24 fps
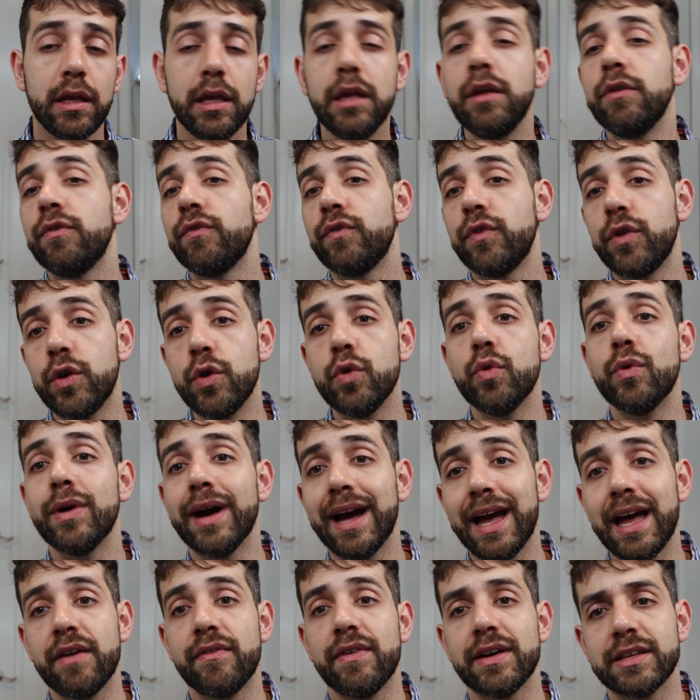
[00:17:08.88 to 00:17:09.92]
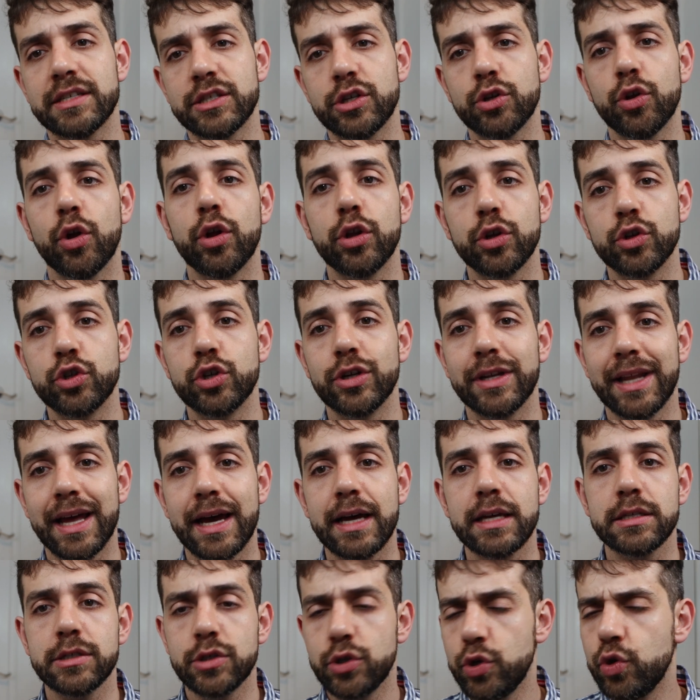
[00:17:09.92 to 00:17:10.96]
if you have a Synology
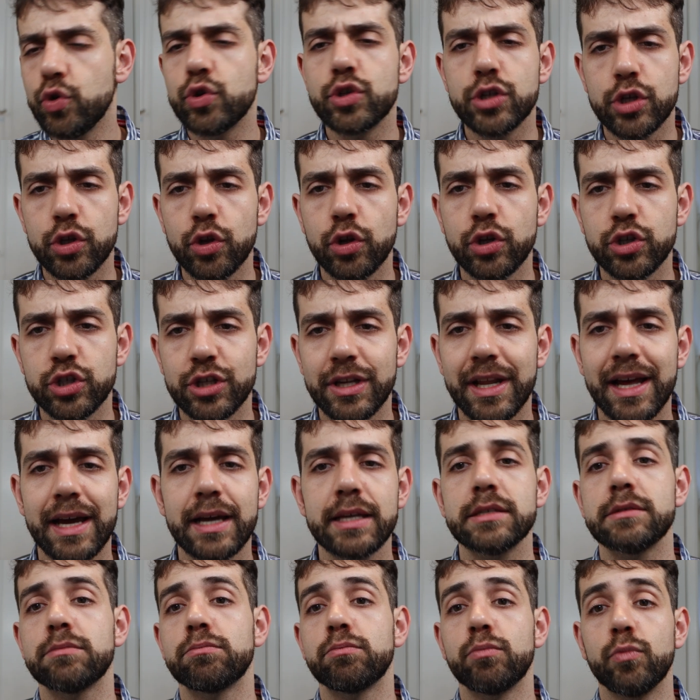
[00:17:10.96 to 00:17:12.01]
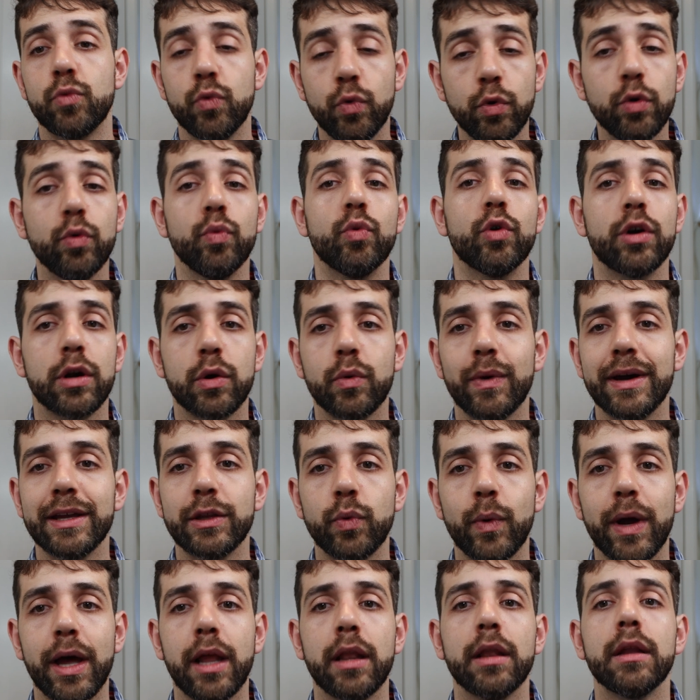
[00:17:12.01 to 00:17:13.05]
NAS, use Synology NAS, will work
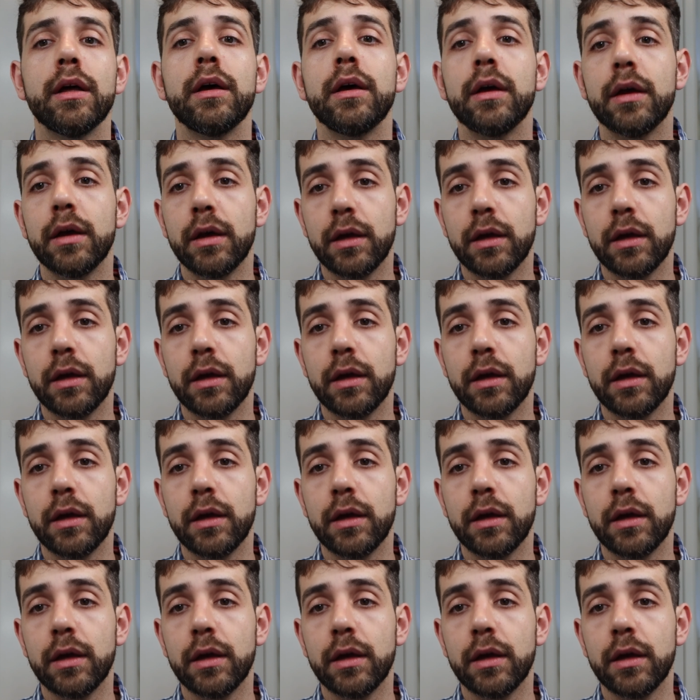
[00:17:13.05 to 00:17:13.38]
quite well.